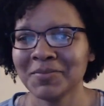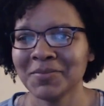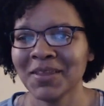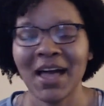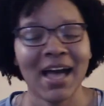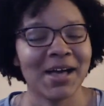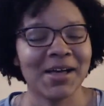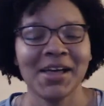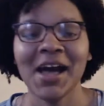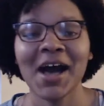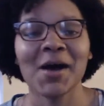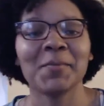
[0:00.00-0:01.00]

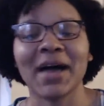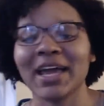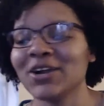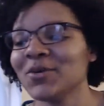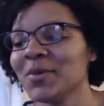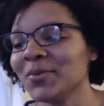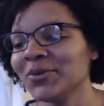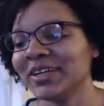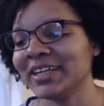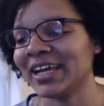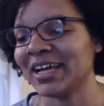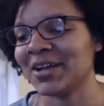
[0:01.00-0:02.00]
I'm bad at
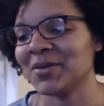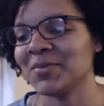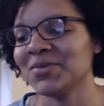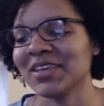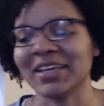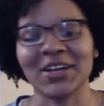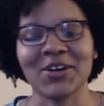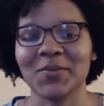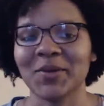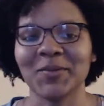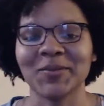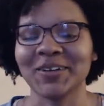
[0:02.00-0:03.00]
remembering names. I can't
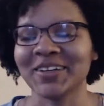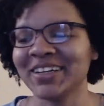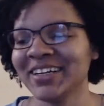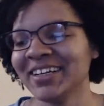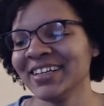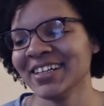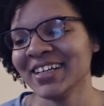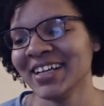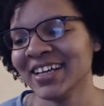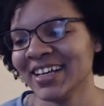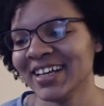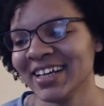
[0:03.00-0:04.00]
remember.
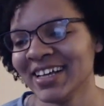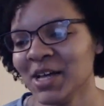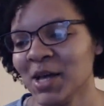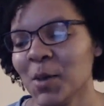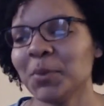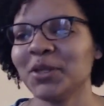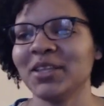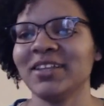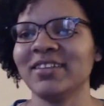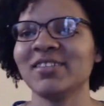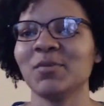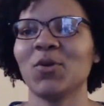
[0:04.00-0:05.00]
But
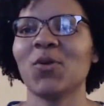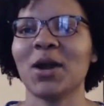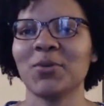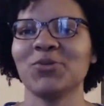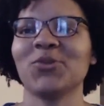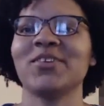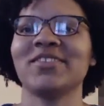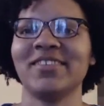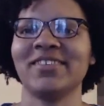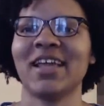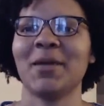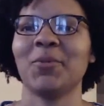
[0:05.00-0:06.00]
Lizzie McGuire was always the
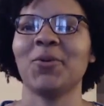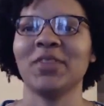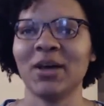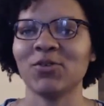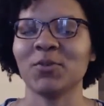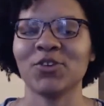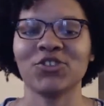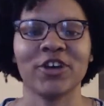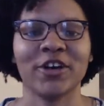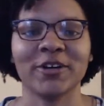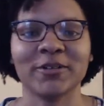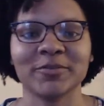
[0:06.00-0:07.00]
staple. That was my
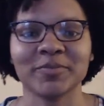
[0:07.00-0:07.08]
show.